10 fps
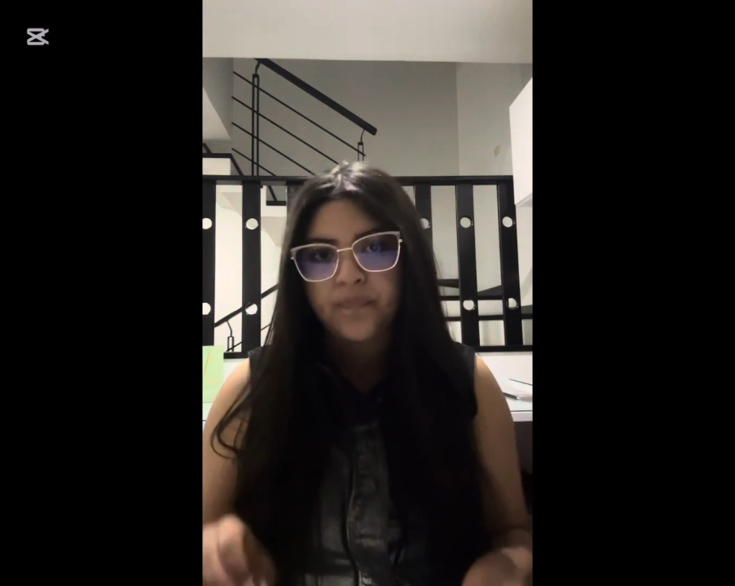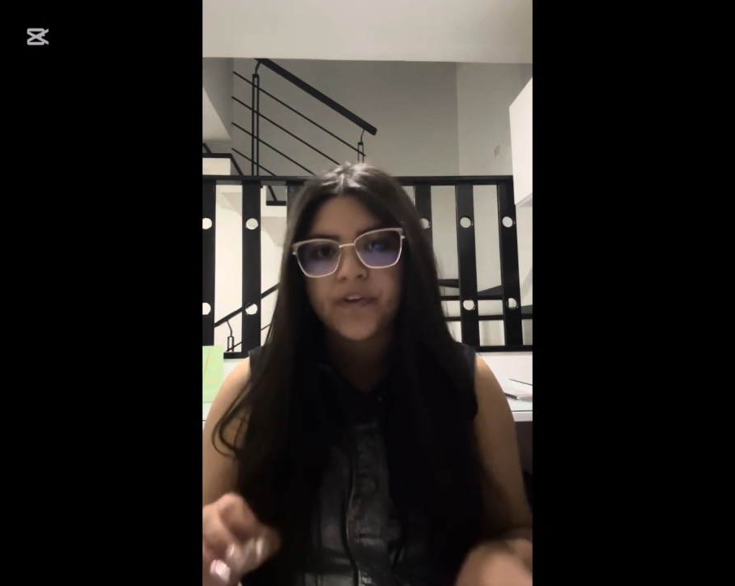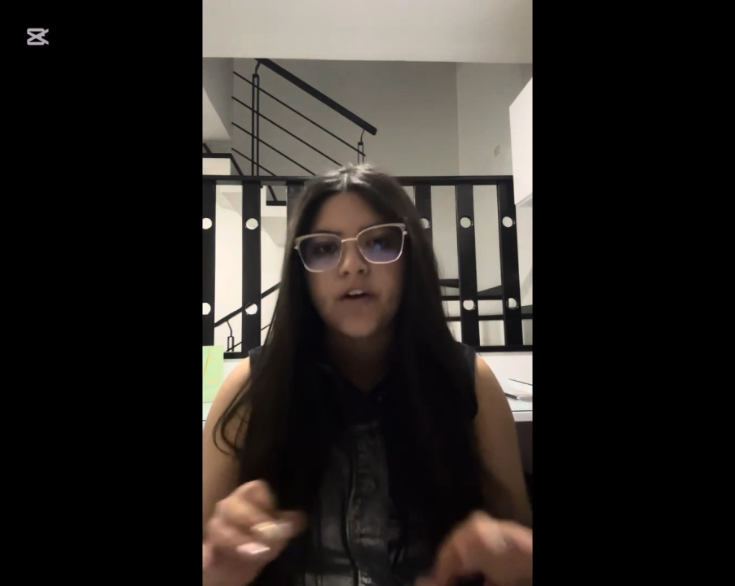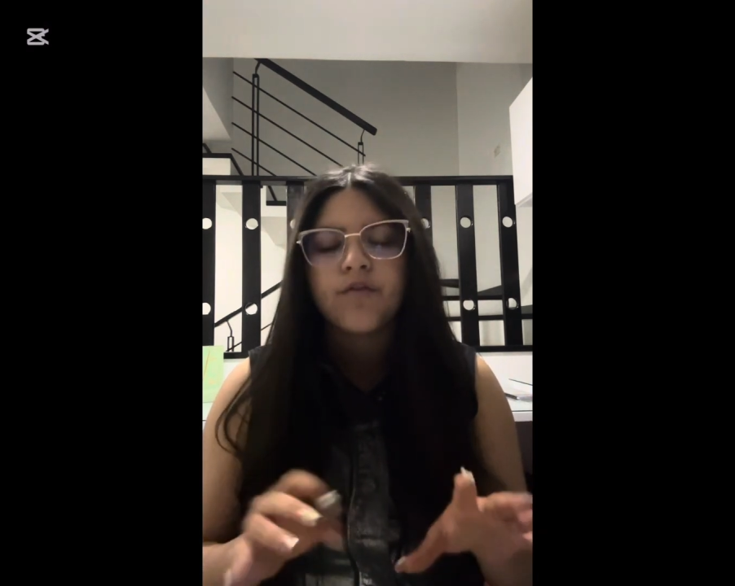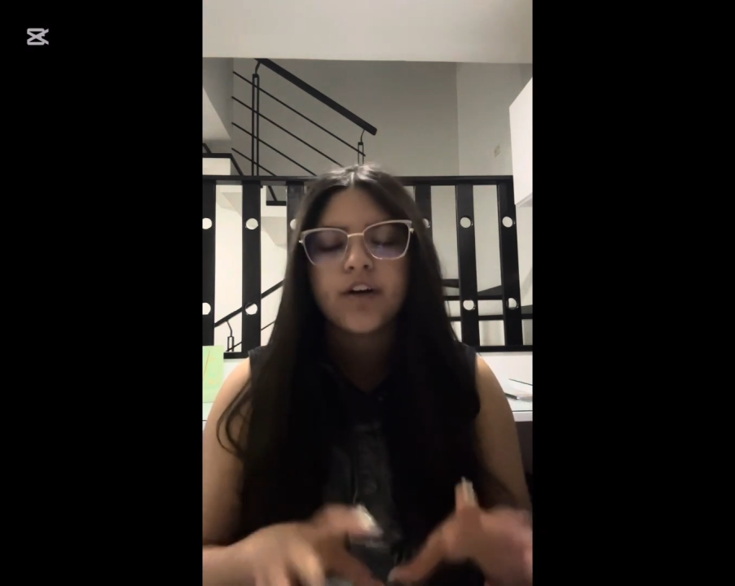
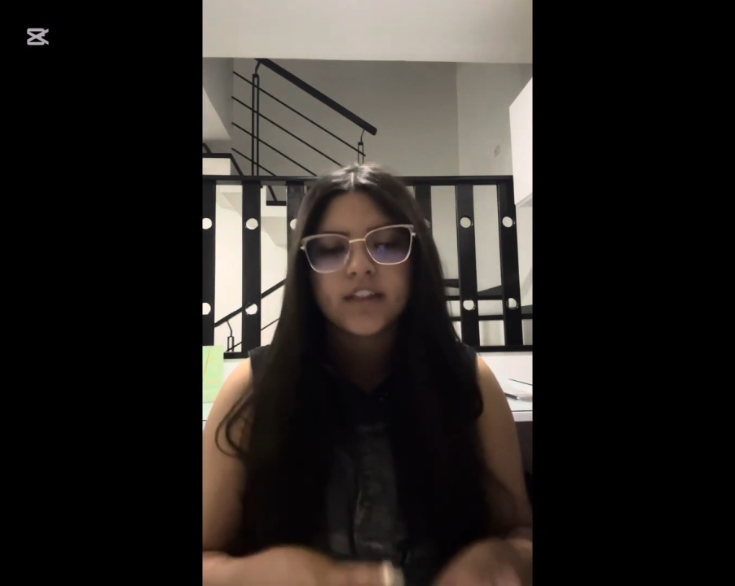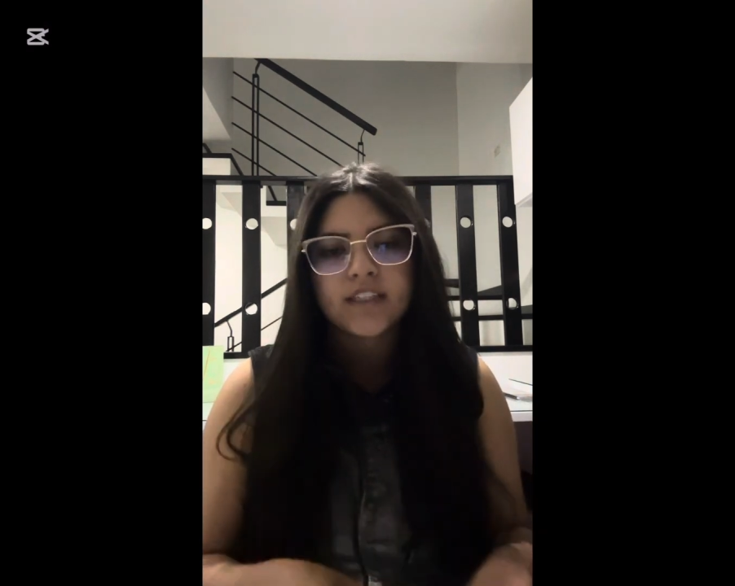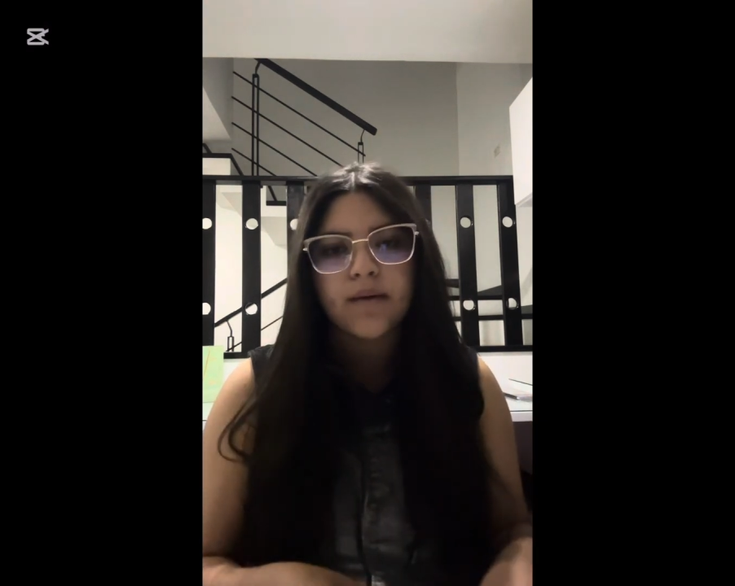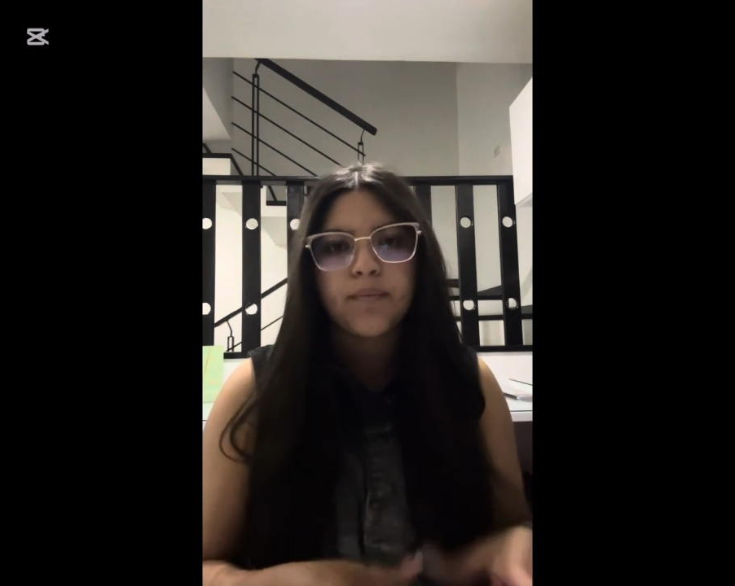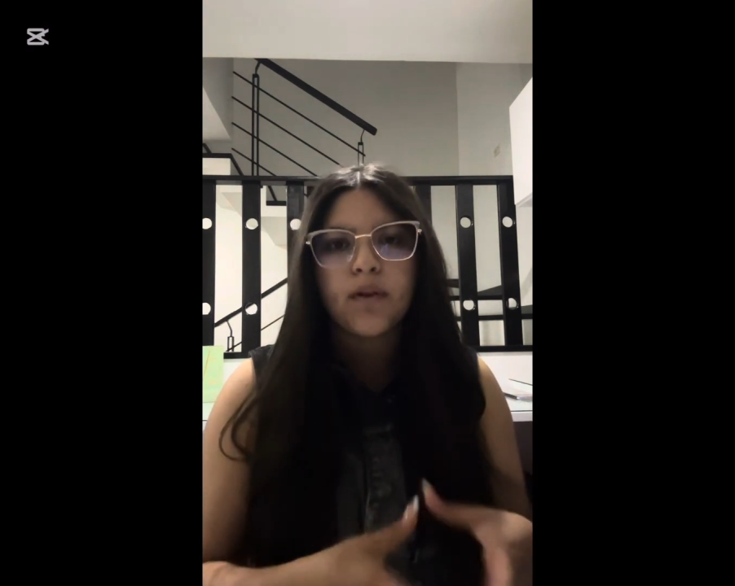For
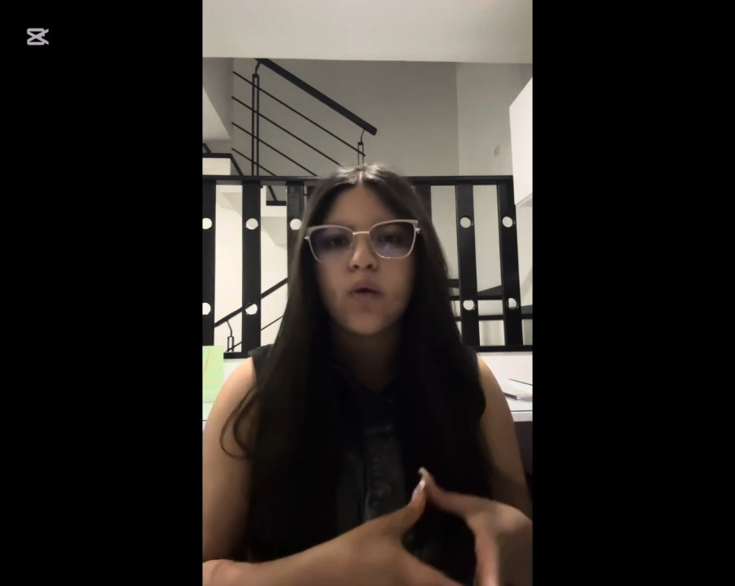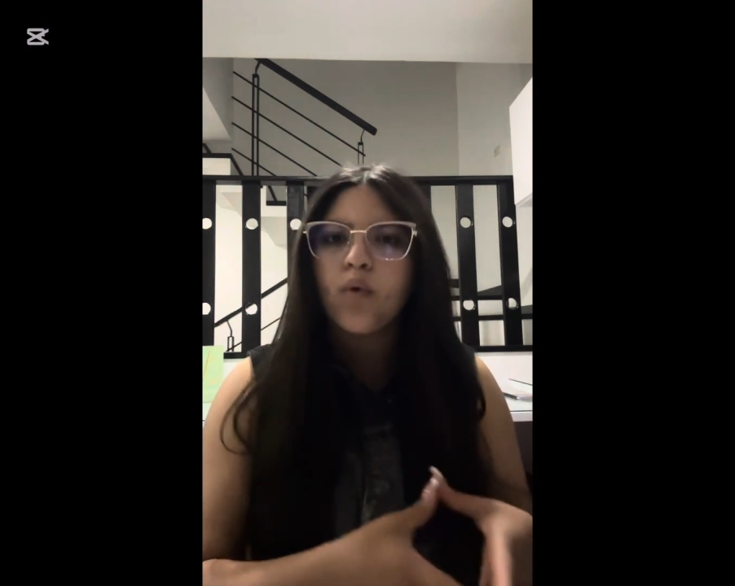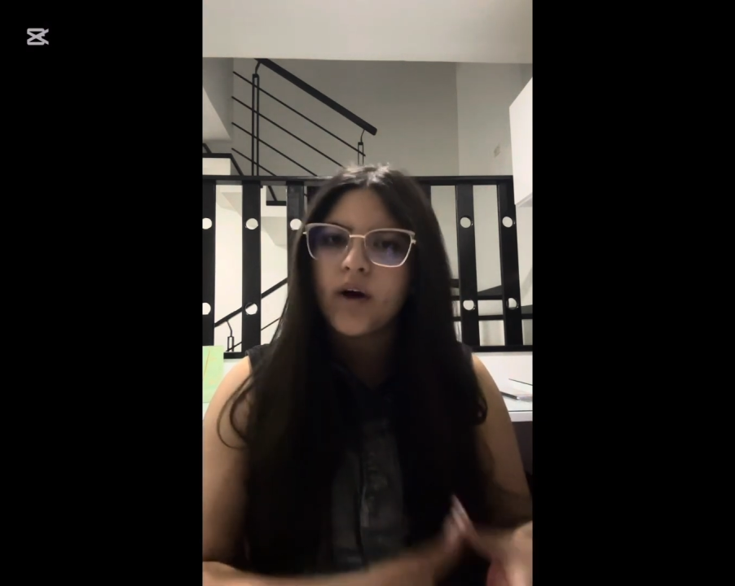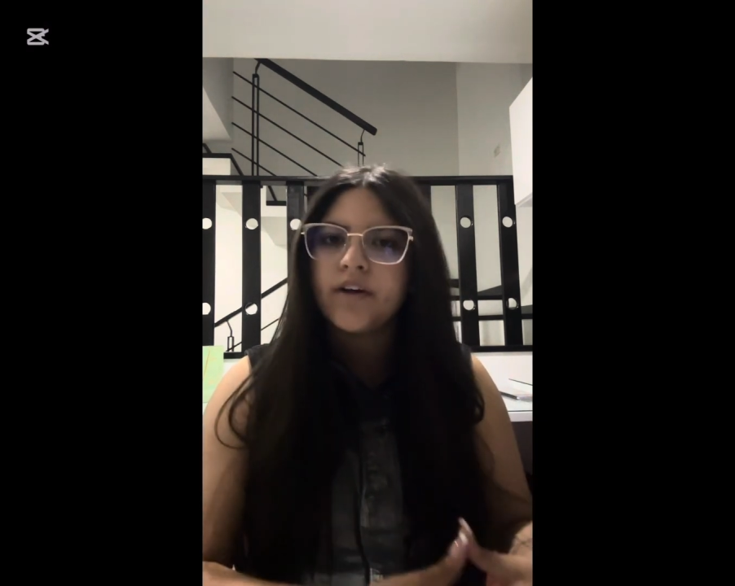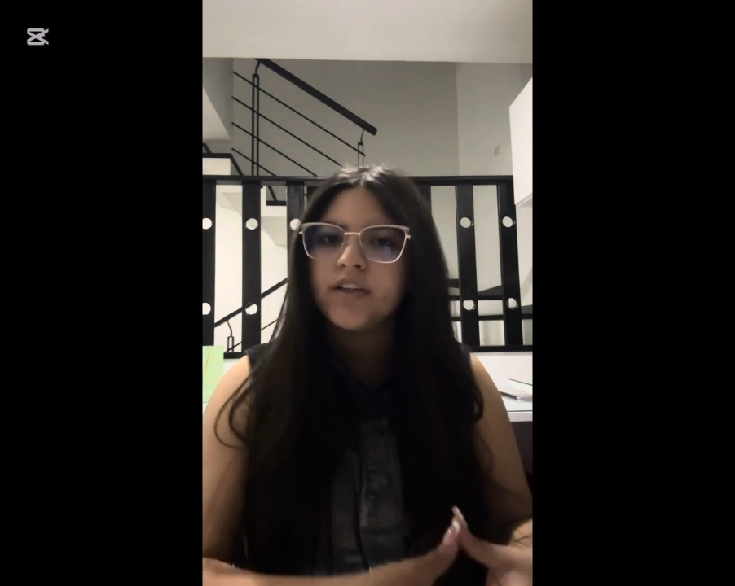example,
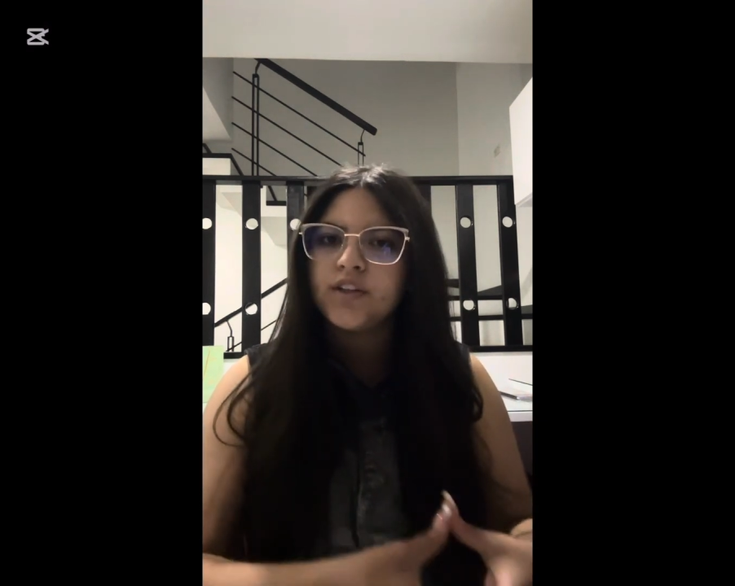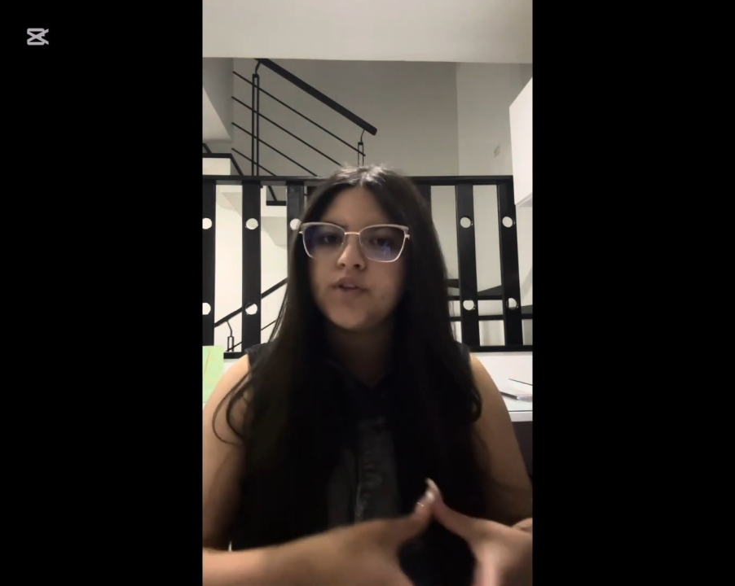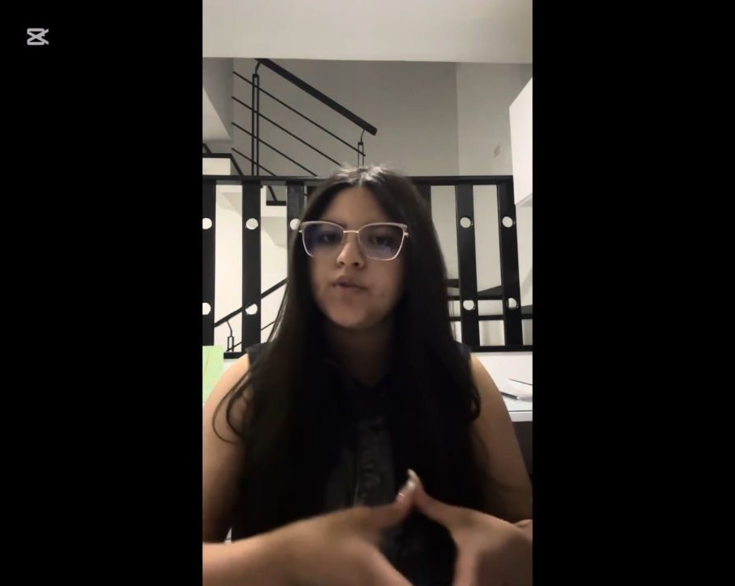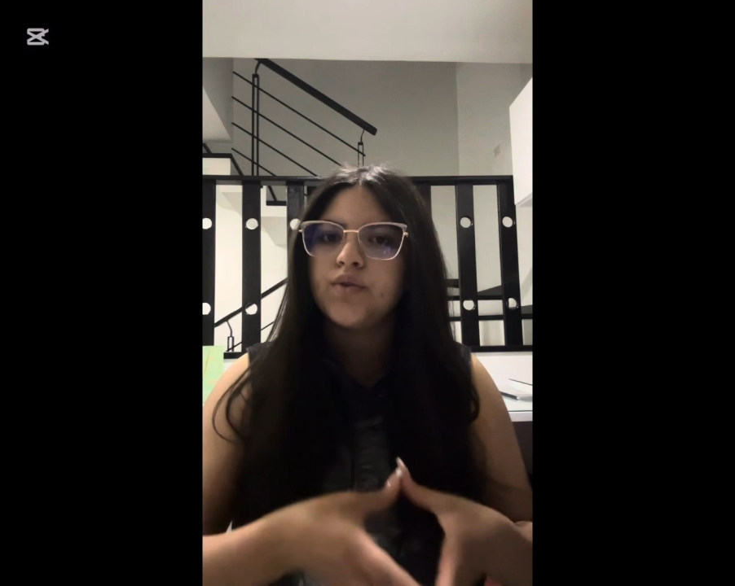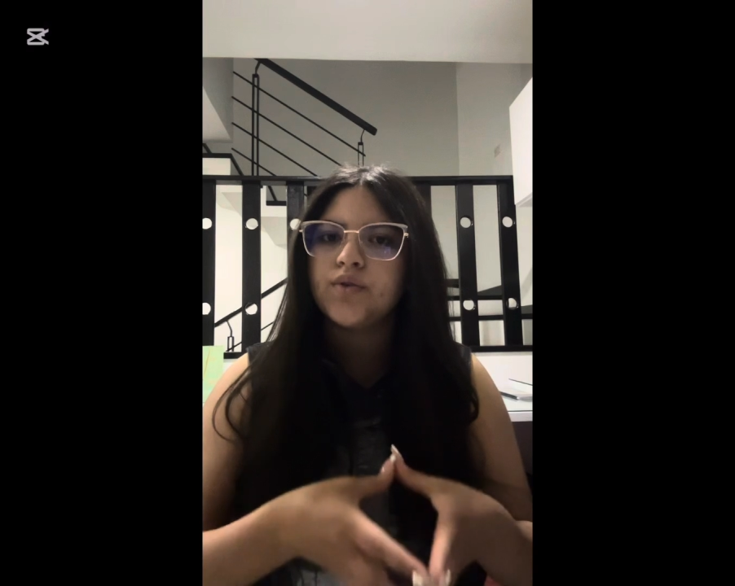what is you